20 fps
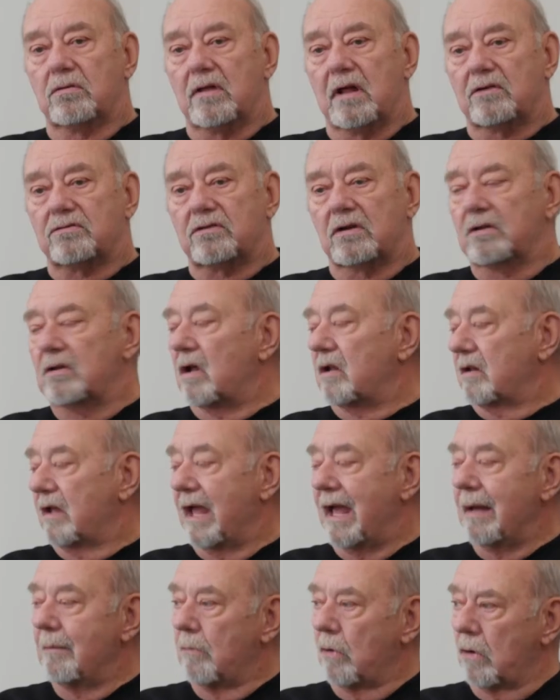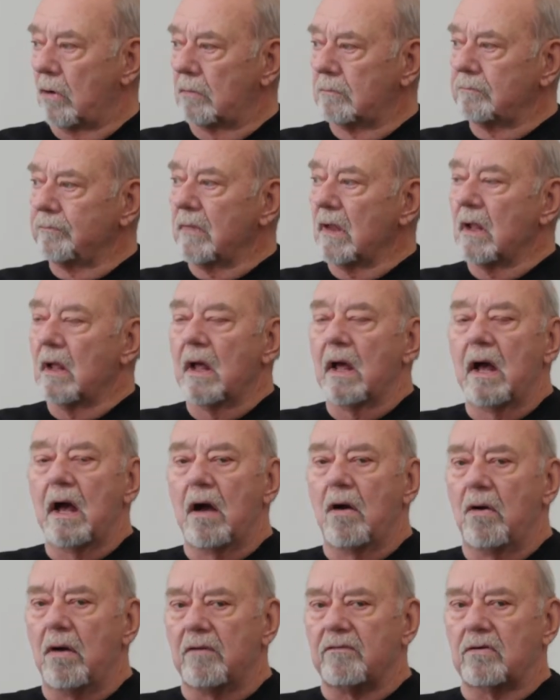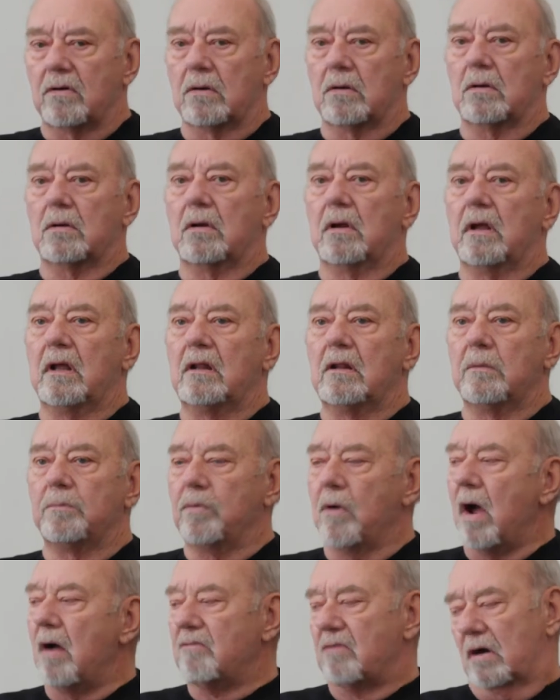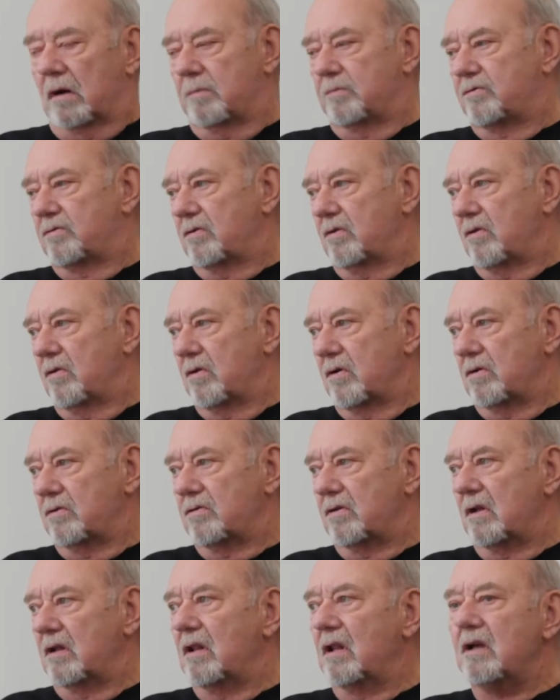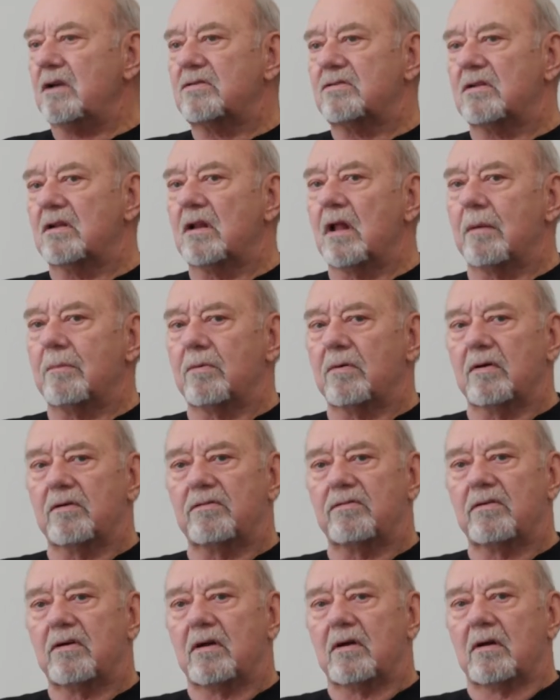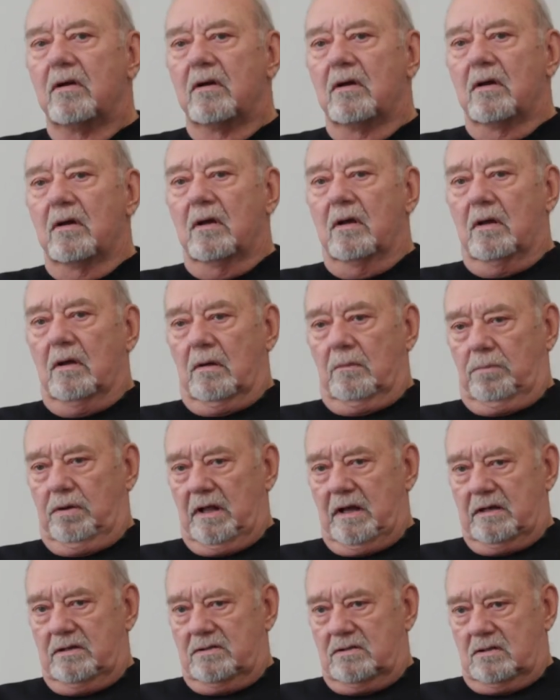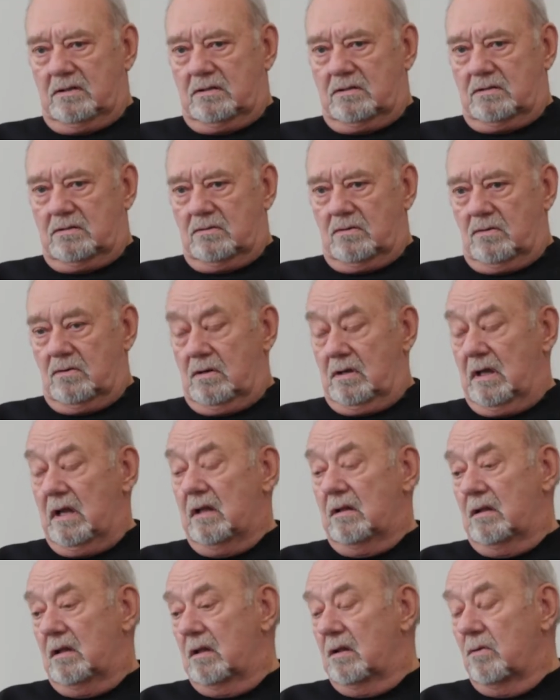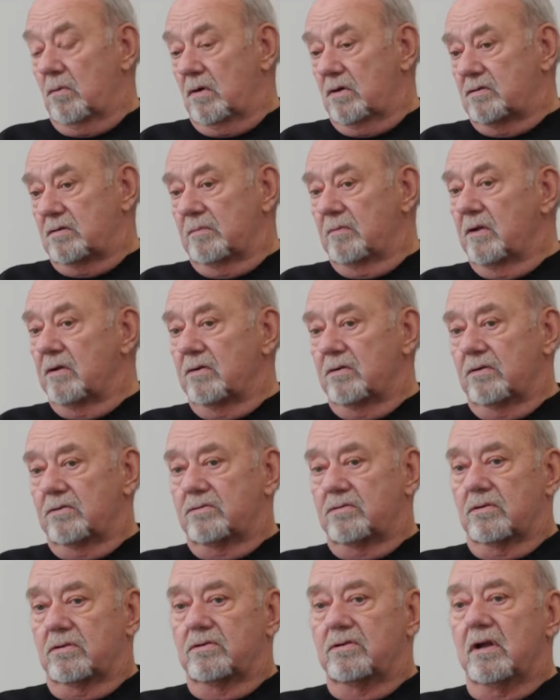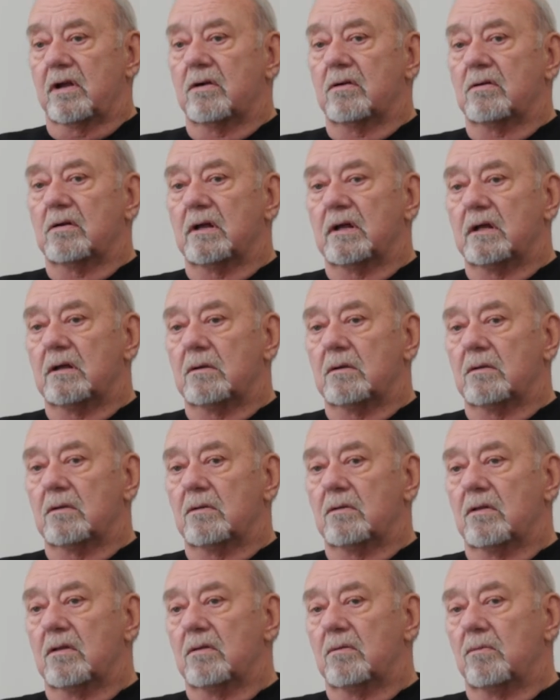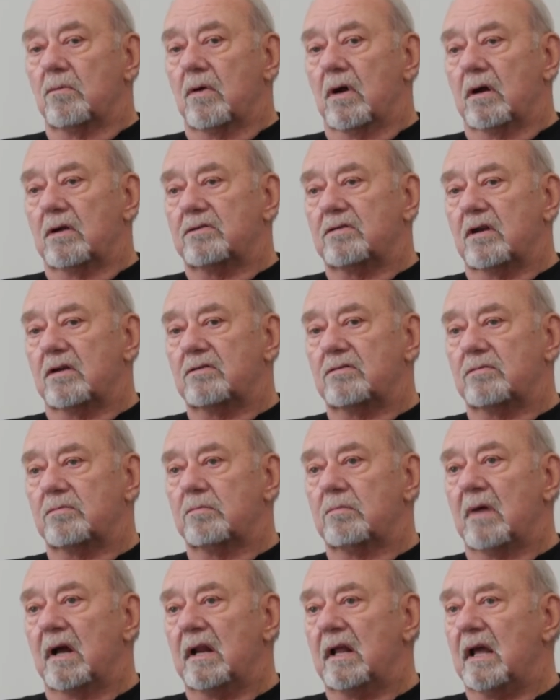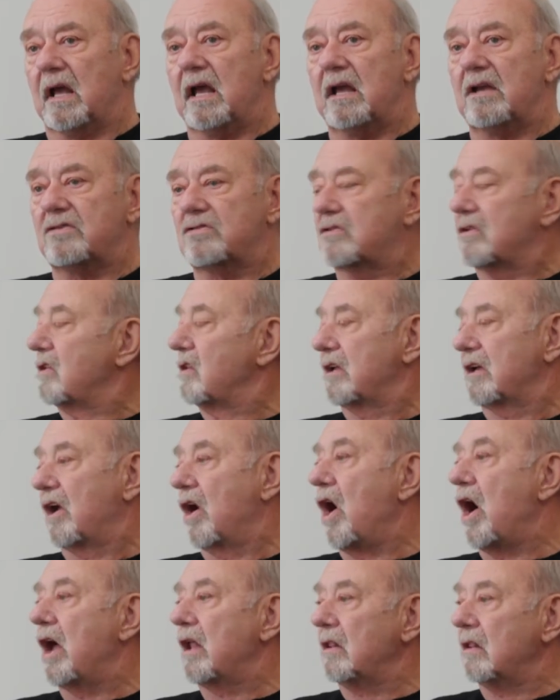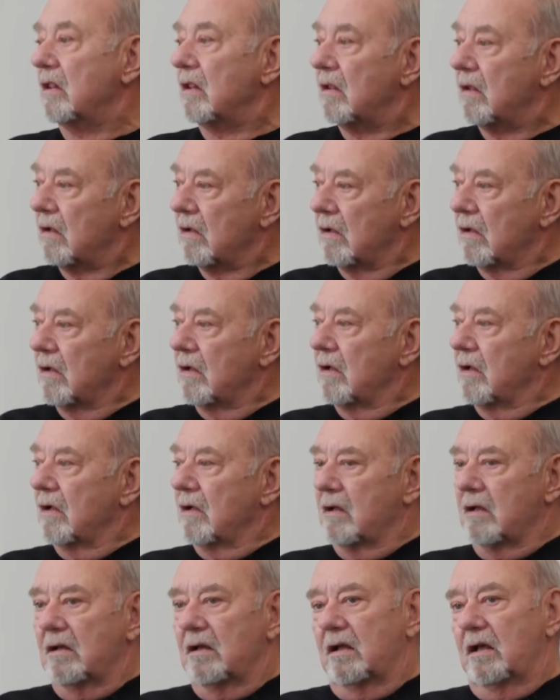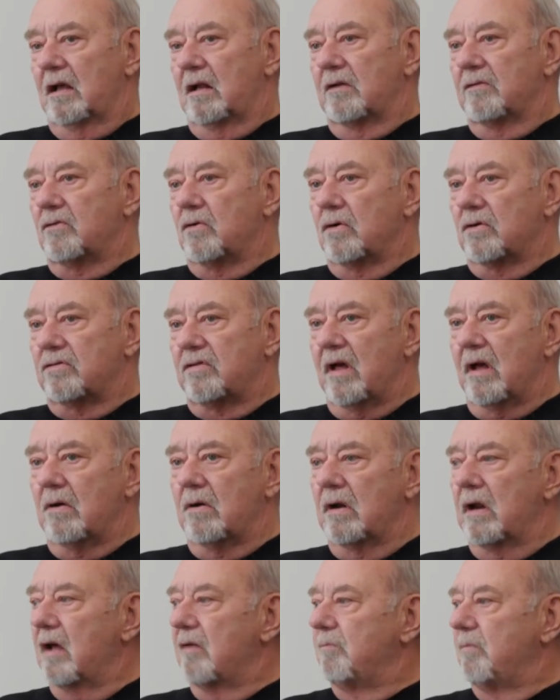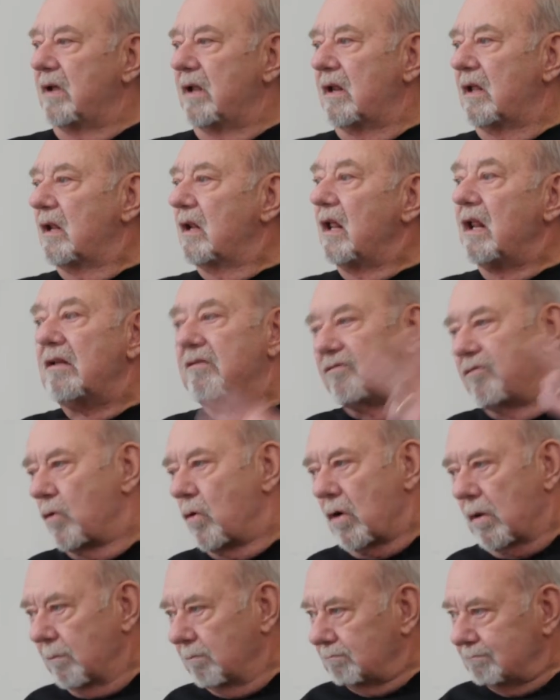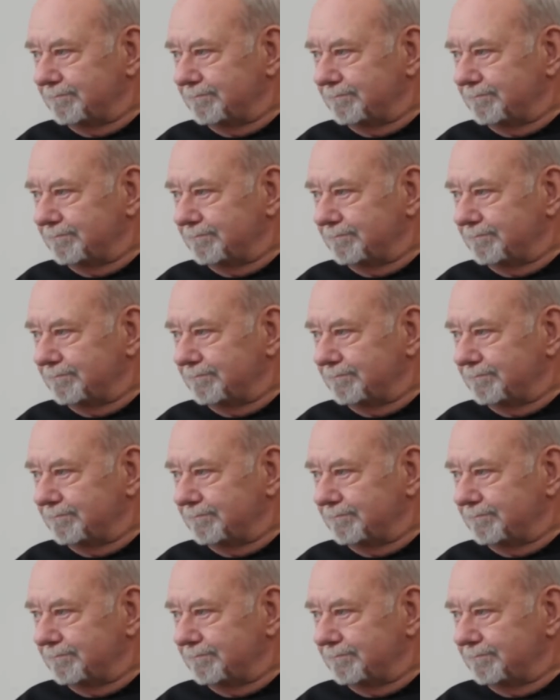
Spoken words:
thou shalt not gamble. However, in the Proverbs, there's at least a number of places, and in the wisdom literature generally, where it says money hastily gotten, and of course that would have been in any form.